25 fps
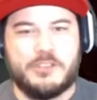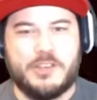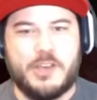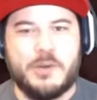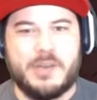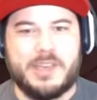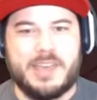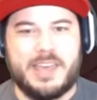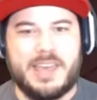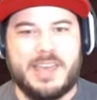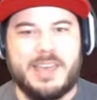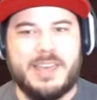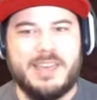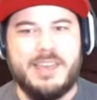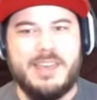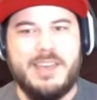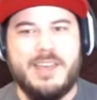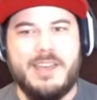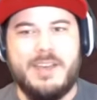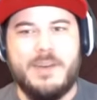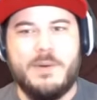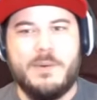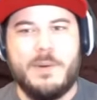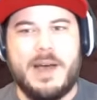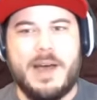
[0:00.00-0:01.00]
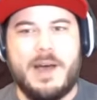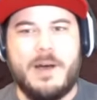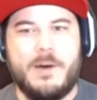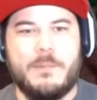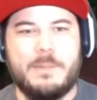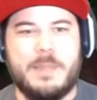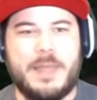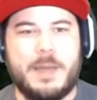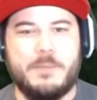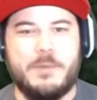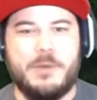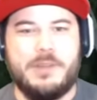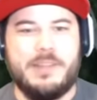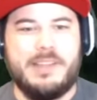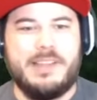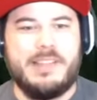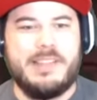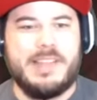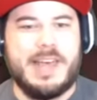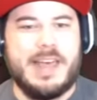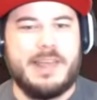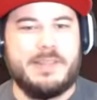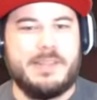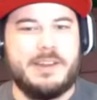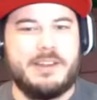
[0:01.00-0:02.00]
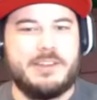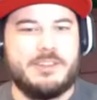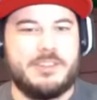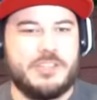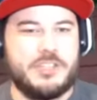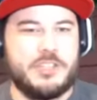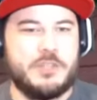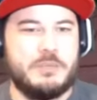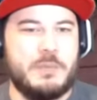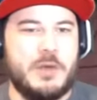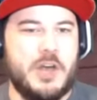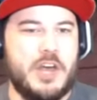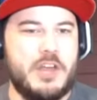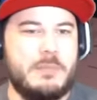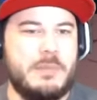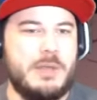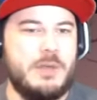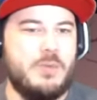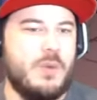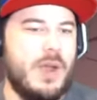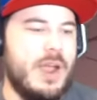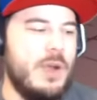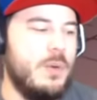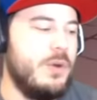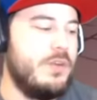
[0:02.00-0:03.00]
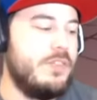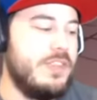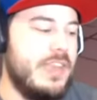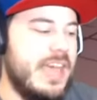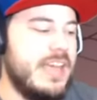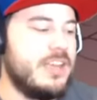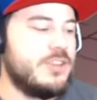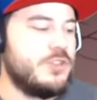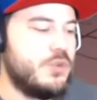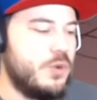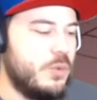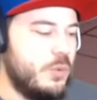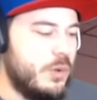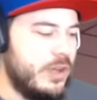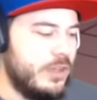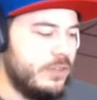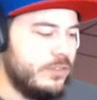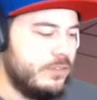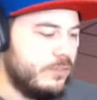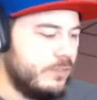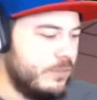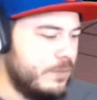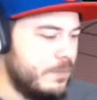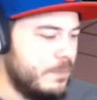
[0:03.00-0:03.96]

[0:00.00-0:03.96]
Okay. Wow, I'm really glad that it just spawned me right where the extra was.